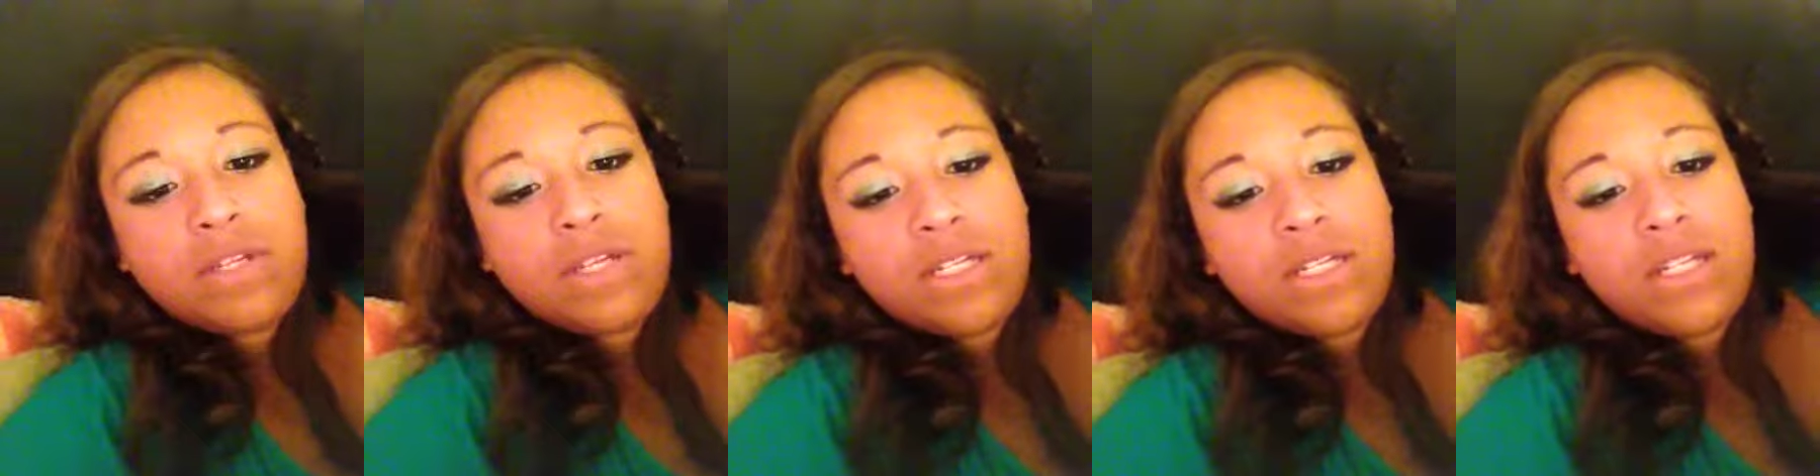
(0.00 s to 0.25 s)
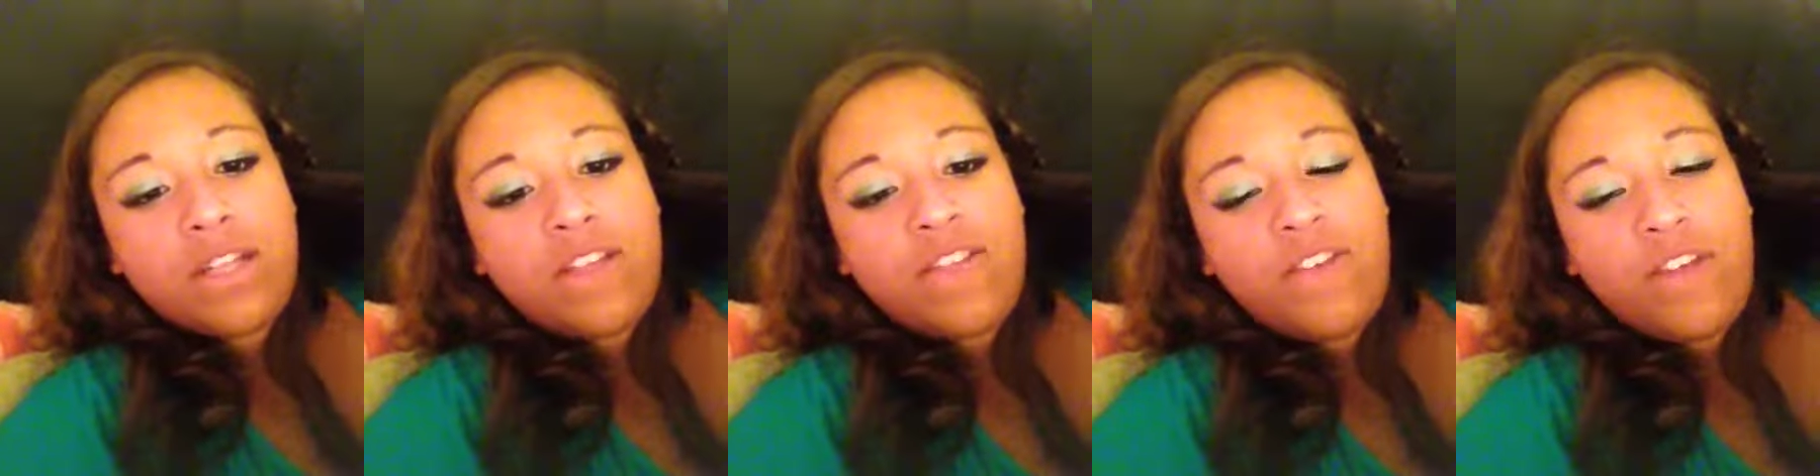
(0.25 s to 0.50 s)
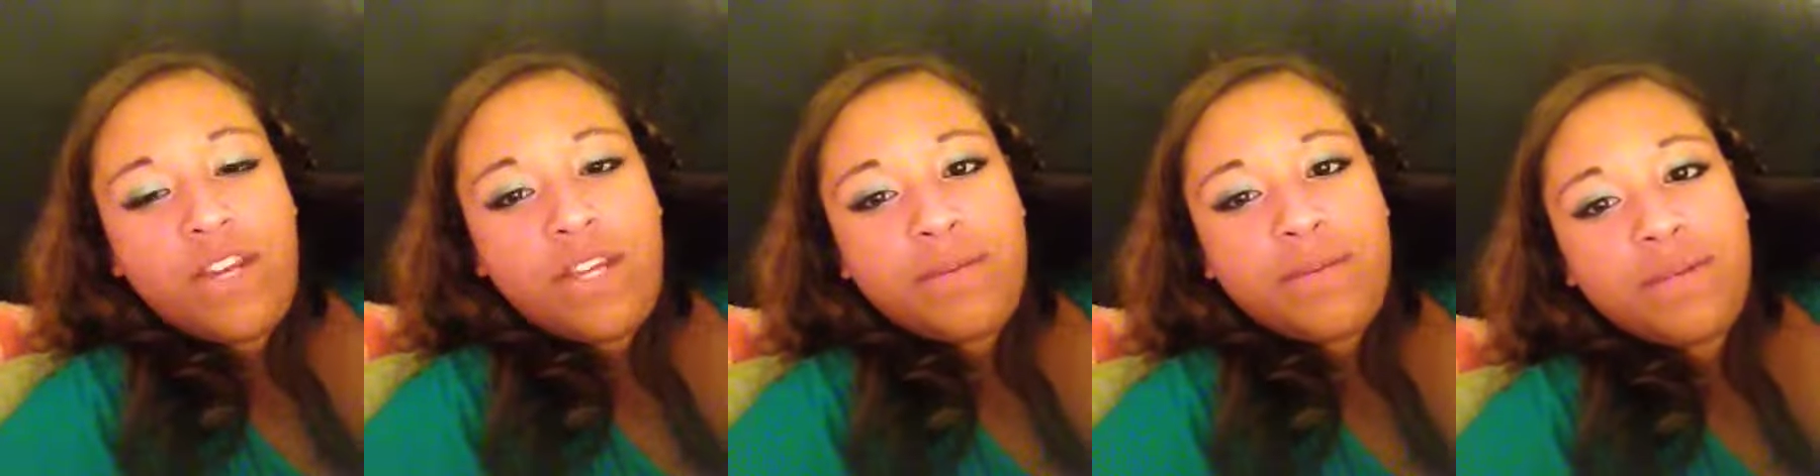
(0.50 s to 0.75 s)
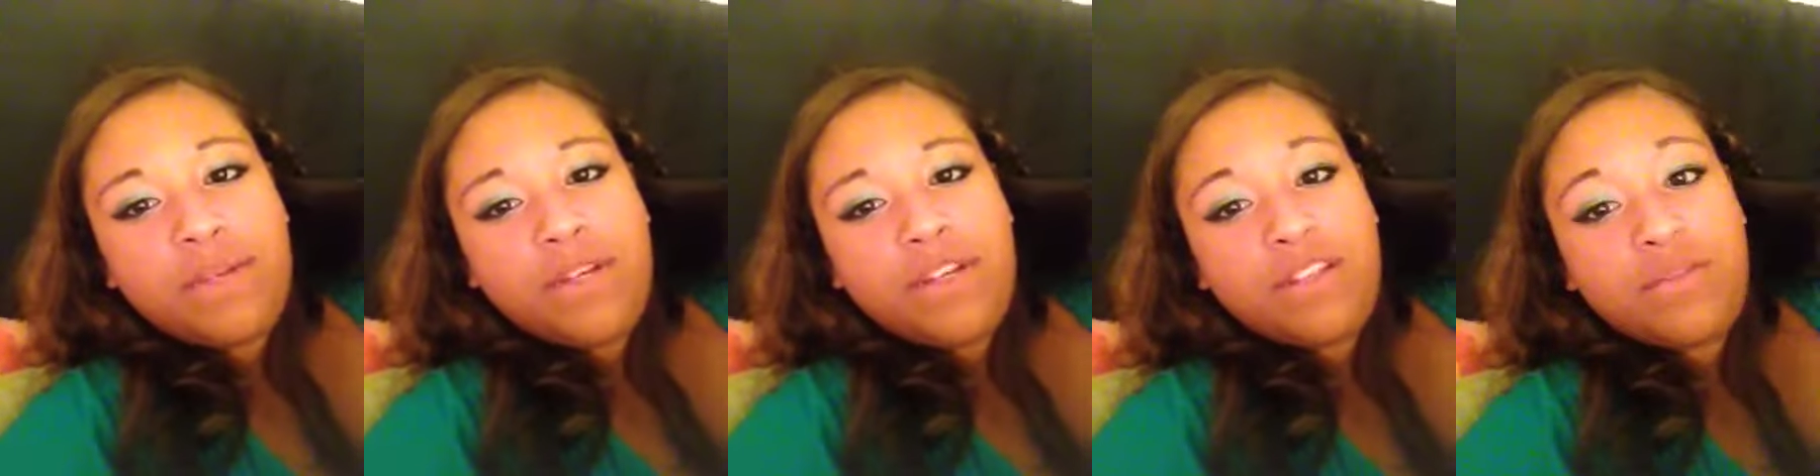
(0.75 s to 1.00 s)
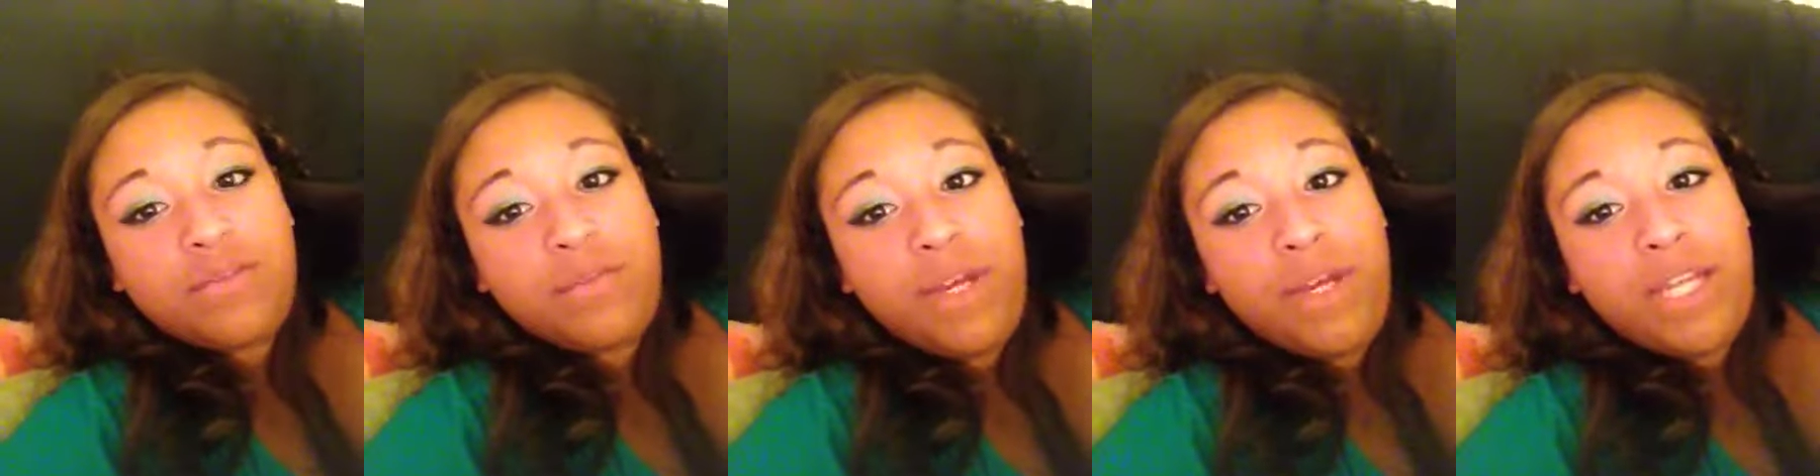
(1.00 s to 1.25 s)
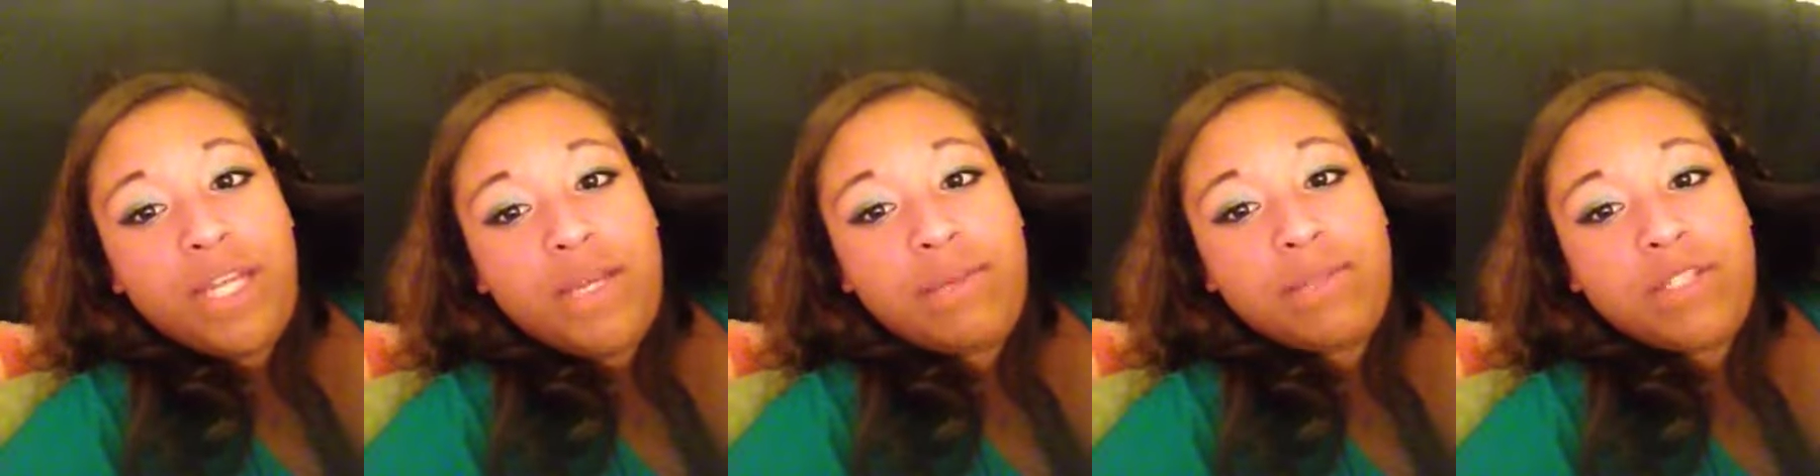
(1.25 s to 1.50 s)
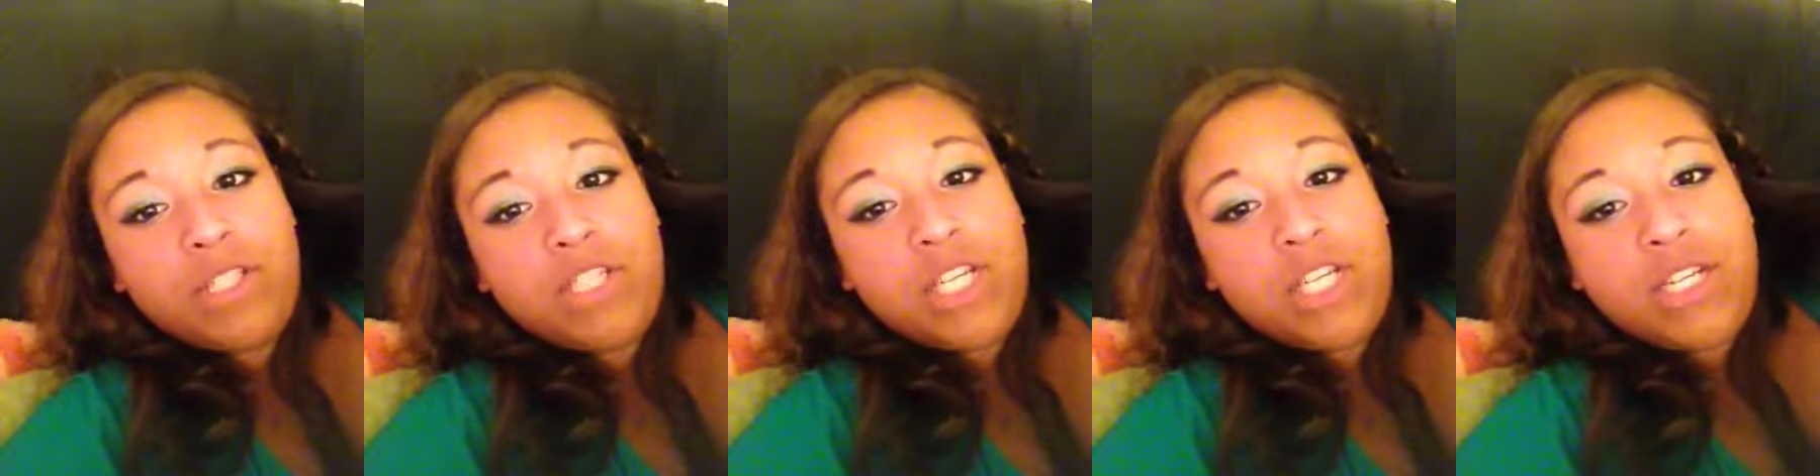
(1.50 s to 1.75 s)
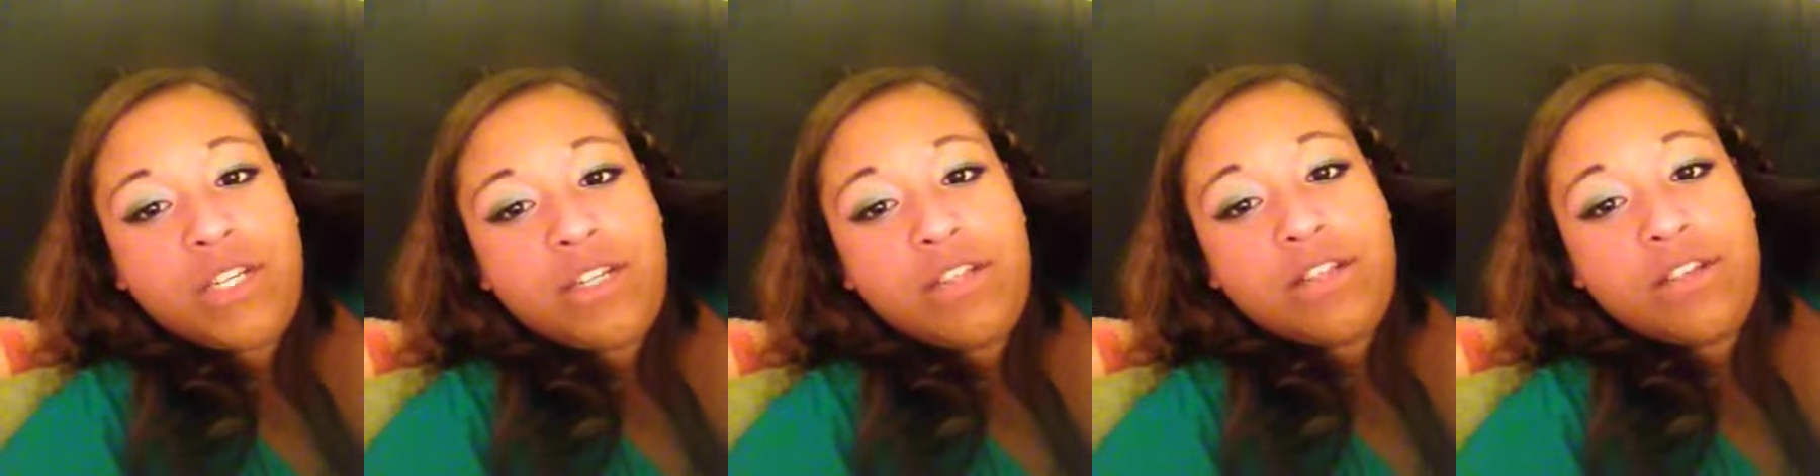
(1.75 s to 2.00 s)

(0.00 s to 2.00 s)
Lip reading: And it's funny because my name is Jayda